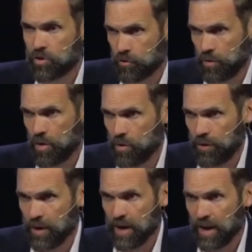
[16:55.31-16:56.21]

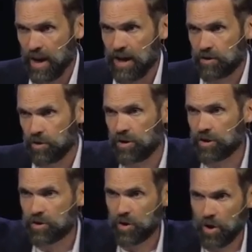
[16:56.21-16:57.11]
truth and to
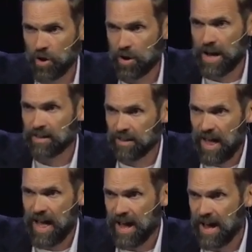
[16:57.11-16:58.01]
discern a
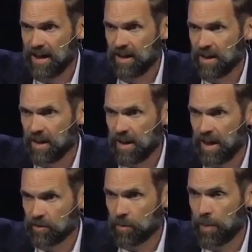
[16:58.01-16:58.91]
lie
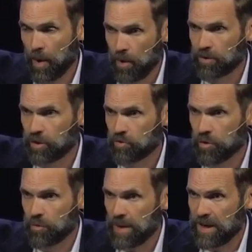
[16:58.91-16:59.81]
as opposed to
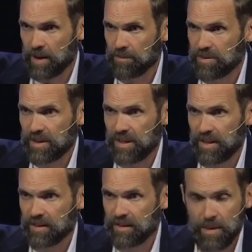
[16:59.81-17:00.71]
truth becomes
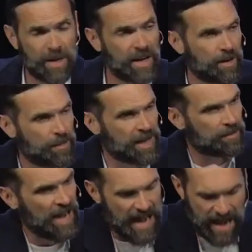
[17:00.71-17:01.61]
limited, it
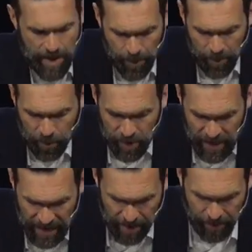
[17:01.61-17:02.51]
becomes hampered or
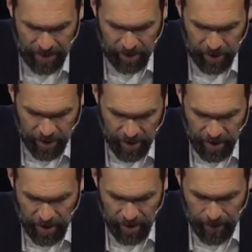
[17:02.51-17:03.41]
damaged.
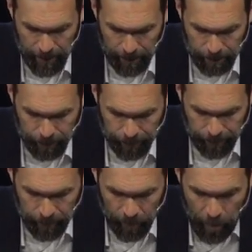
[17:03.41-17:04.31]

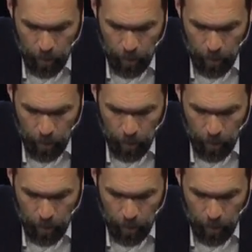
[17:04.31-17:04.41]
Right?